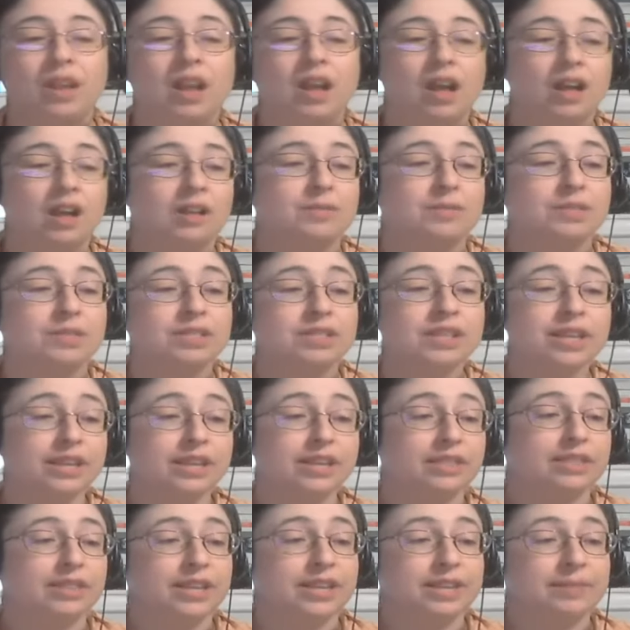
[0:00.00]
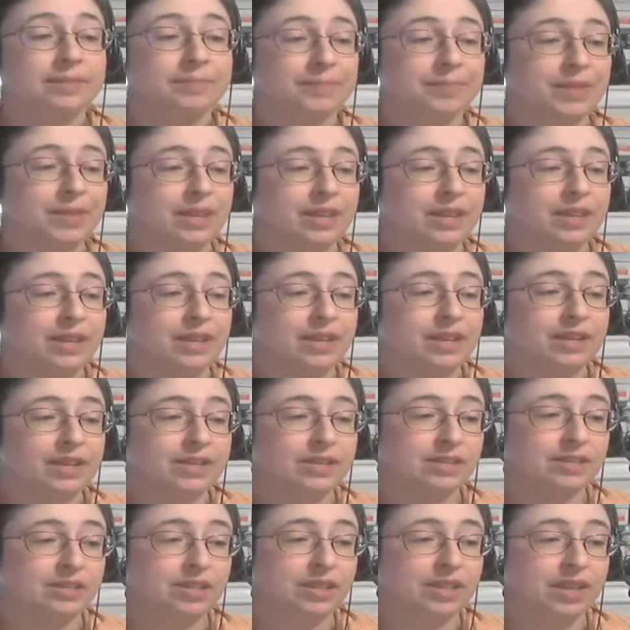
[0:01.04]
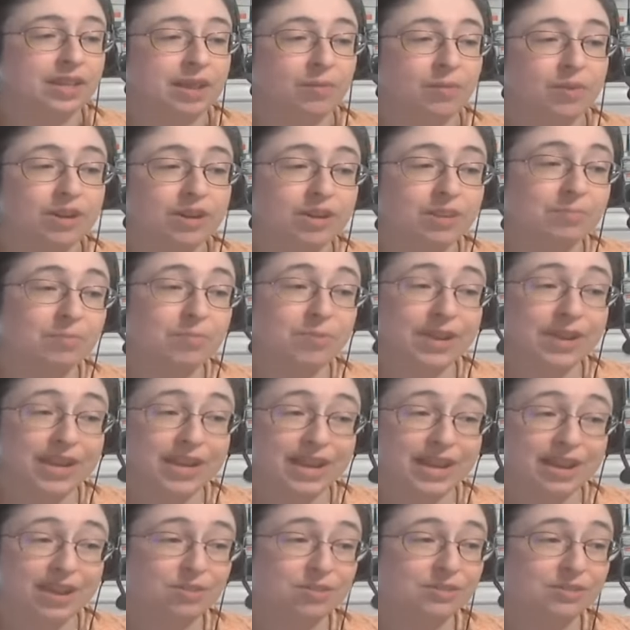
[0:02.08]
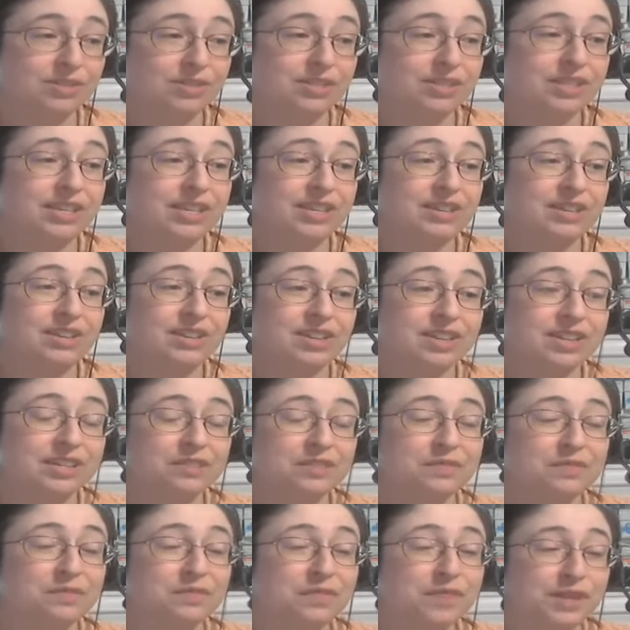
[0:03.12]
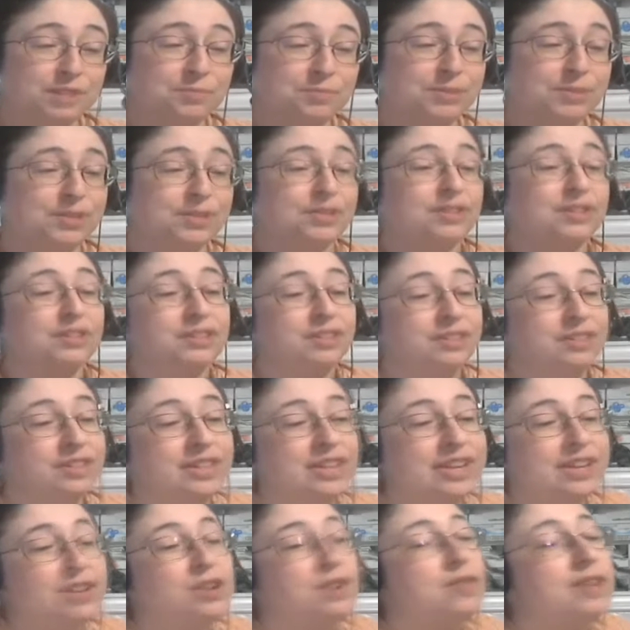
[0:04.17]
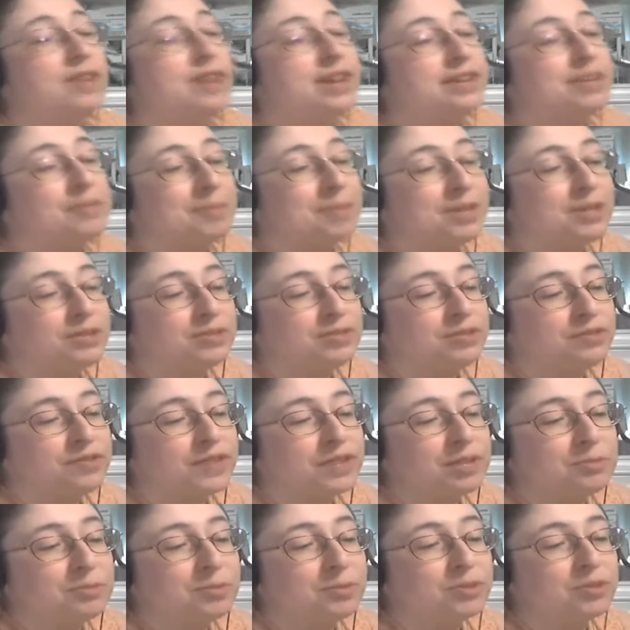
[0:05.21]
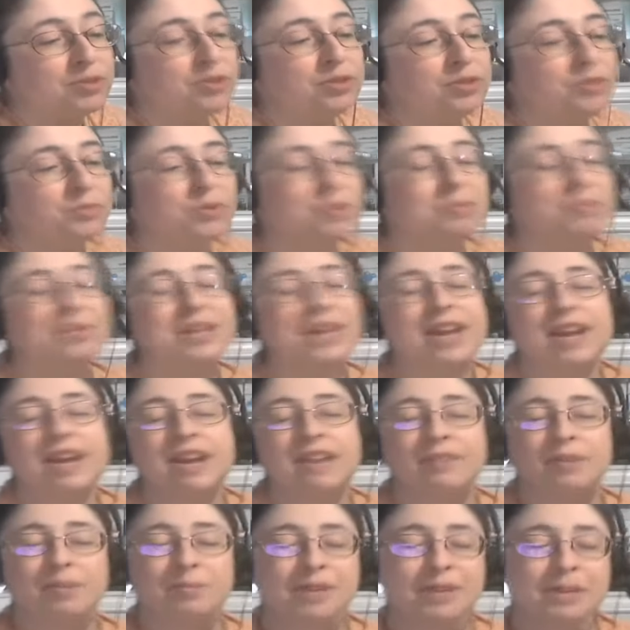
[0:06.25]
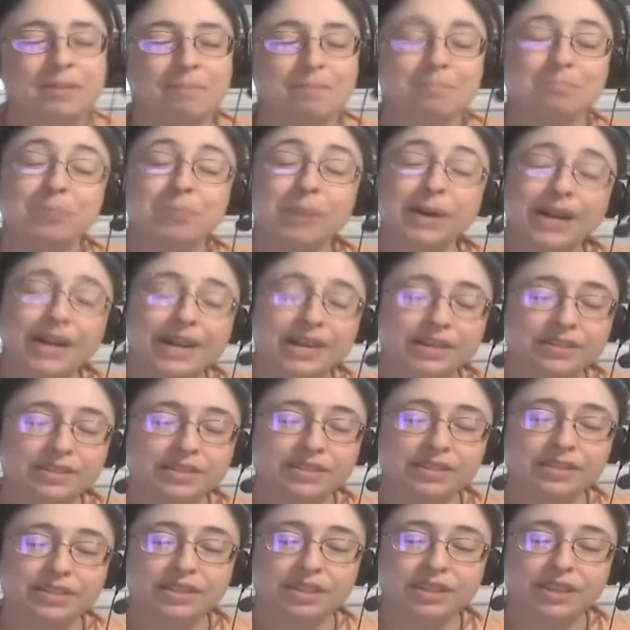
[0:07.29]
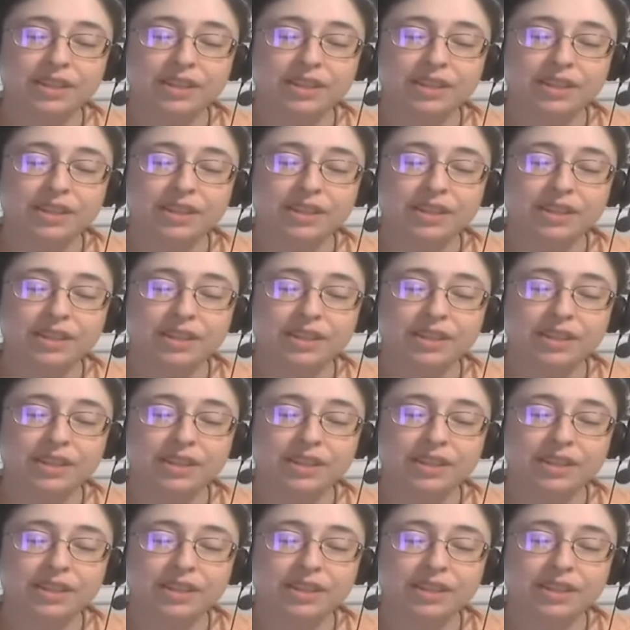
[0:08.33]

Um, the second thing is that I wanted to point out that on Facebook, and I know not everybody uses Facebook, so this won't apply to everybody, but